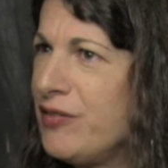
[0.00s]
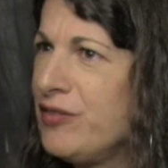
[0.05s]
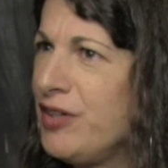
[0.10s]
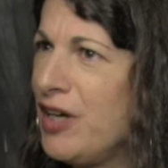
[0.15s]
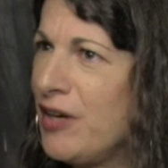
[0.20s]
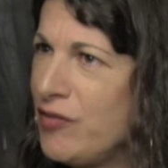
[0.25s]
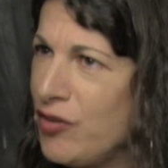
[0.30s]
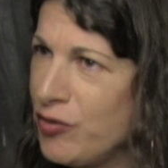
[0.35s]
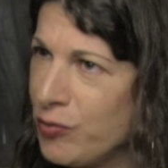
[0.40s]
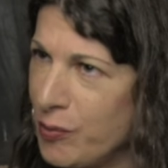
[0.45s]
and you
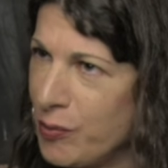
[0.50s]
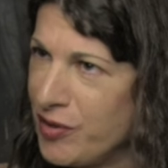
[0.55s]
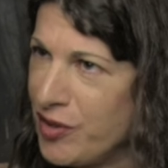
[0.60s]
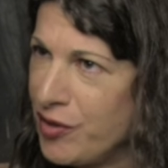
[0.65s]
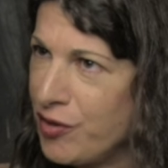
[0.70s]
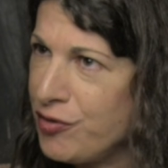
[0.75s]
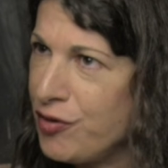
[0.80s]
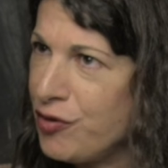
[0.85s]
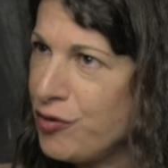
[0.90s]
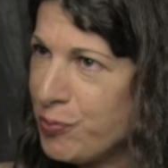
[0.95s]
have these women
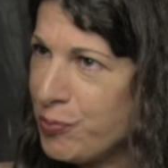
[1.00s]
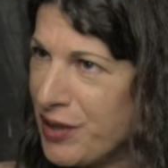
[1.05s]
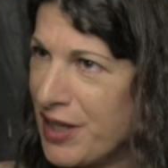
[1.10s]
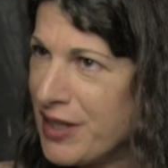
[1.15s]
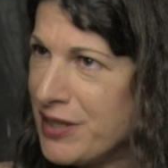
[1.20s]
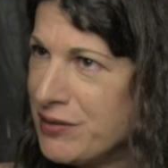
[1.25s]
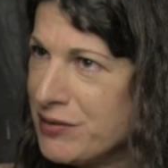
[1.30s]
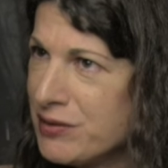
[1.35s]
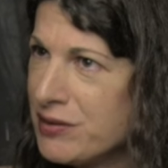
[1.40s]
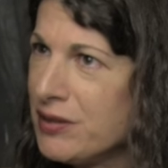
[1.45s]
that are
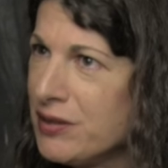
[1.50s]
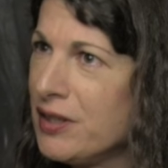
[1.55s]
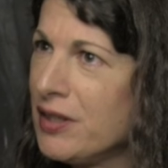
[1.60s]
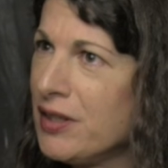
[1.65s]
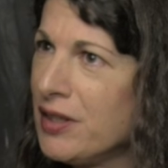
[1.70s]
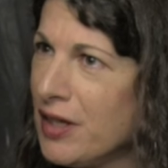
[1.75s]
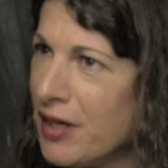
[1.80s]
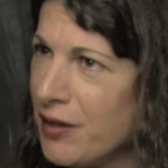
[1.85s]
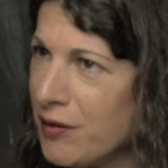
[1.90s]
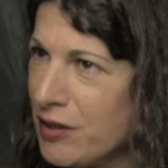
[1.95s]
displaced
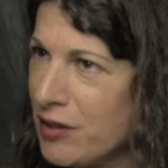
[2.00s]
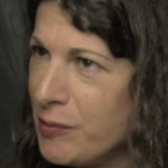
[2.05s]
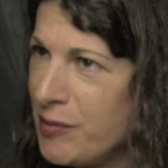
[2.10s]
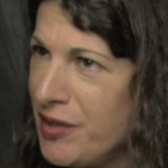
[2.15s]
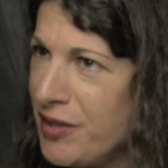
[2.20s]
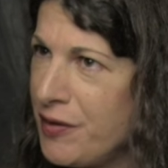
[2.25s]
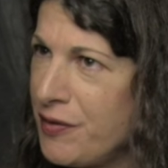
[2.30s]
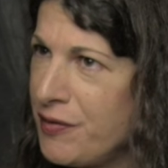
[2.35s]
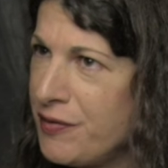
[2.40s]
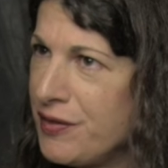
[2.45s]
and are coming
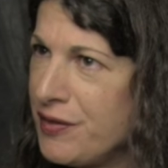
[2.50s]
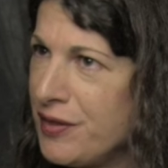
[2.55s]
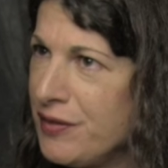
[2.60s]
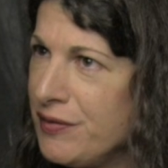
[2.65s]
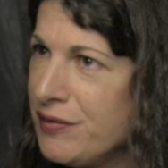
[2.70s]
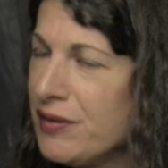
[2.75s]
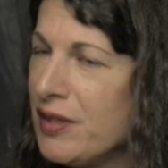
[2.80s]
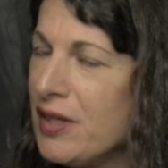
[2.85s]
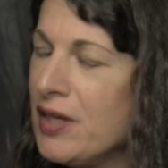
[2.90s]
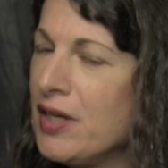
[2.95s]
into the
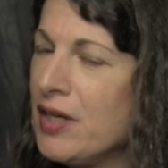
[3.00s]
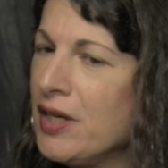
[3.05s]
cities.